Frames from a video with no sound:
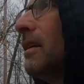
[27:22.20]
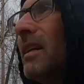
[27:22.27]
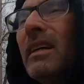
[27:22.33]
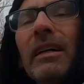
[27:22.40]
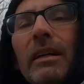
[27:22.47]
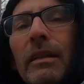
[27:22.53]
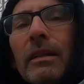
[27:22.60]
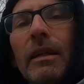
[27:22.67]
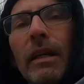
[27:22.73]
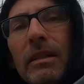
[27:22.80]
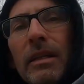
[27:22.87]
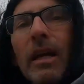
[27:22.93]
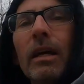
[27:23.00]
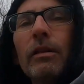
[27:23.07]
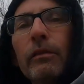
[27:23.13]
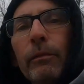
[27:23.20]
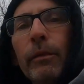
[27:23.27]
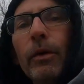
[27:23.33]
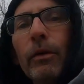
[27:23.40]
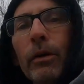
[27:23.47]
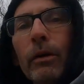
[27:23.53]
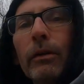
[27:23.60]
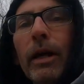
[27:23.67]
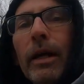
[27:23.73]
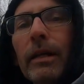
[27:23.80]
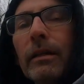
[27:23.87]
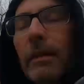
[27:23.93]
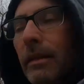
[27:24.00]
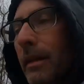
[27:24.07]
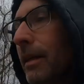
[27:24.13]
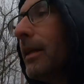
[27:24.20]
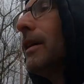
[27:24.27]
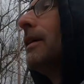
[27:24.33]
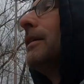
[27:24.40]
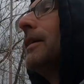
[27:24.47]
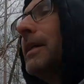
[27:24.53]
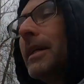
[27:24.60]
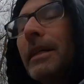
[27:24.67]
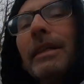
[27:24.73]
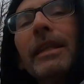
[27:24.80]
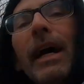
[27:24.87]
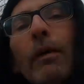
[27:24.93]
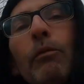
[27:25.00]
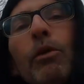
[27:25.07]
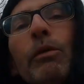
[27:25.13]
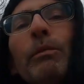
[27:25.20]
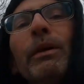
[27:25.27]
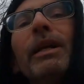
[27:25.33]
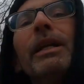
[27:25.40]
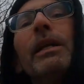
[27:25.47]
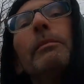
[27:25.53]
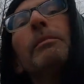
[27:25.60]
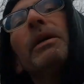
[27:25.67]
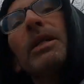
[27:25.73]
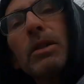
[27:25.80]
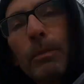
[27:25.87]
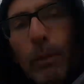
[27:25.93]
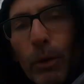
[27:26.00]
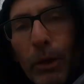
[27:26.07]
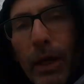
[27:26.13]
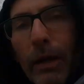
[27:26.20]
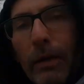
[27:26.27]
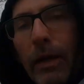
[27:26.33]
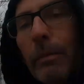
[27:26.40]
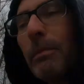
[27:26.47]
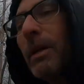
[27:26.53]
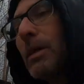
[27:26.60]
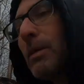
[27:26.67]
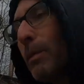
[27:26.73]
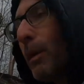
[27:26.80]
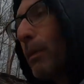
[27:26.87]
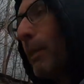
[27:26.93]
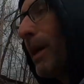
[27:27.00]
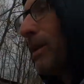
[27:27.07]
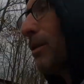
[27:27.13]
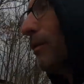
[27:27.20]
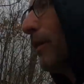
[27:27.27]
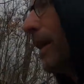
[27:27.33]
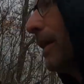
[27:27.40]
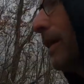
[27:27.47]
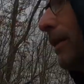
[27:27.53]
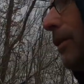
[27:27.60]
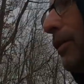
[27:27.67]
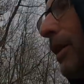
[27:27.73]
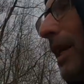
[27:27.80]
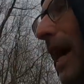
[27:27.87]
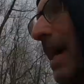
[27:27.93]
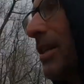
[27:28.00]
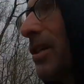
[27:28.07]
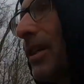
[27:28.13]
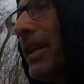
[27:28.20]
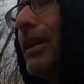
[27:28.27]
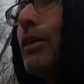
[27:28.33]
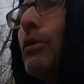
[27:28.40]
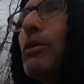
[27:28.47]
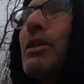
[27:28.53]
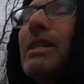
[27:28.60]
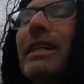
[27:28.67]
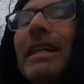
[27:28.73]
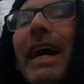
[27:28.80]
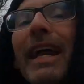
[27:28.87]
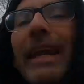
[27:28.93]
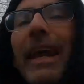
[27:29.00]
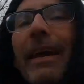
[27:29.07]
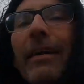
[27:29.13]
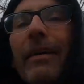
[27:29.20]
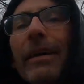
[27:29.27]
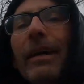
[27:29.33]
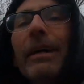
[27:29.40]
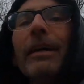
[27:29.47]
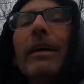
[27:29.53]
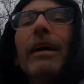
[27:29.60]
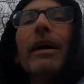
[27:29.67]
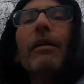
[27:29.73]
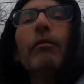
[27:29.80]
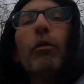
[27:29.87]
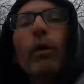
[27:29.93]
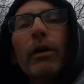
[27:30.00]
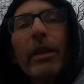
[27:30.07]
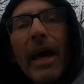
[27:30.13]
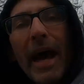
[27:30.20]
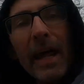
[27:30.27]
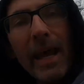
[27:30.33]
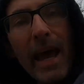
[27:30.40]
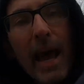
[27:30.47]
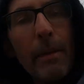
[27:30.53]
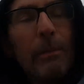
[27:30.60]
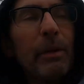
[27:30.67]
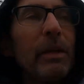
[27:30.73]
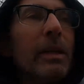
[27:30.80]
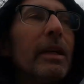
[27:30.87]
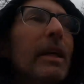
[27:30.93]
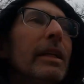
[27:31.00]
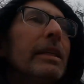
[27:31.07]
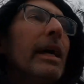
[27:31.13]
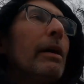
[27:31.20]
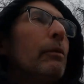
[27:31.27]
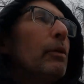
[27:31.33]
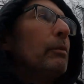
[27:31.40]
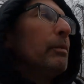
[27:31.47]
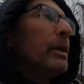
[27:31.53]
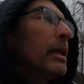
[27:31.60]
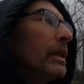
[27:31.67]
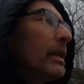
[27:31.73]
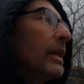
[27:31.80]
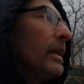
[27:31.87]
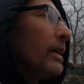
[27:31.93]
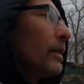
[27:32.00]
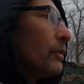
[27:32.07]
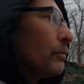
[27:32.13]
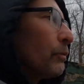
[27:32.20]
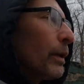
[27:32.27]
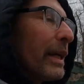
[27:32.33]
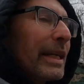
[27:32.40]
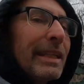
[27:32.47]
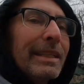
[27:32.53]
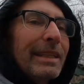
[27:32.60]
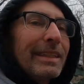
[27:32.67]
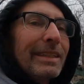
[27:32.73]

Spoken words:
that sounds familiar, right? That would have been in the Pittsburgh area, Pittsburgh, Pennsylvania. You can actually go see that area of where that happened. That would be right